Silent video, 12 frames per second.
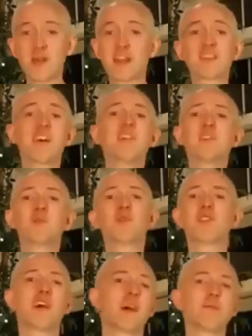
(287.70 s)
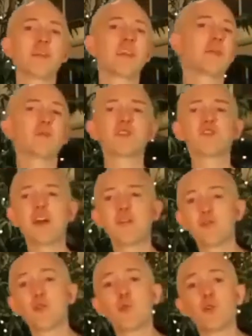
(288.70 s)
Spending tons more time being able to
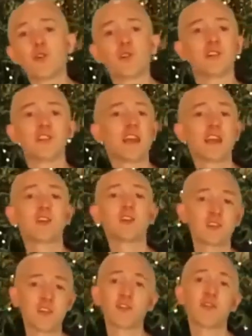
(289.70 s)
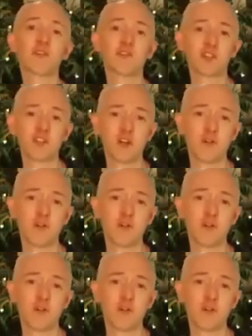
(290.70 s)
travel the world and getting hooked on your favorite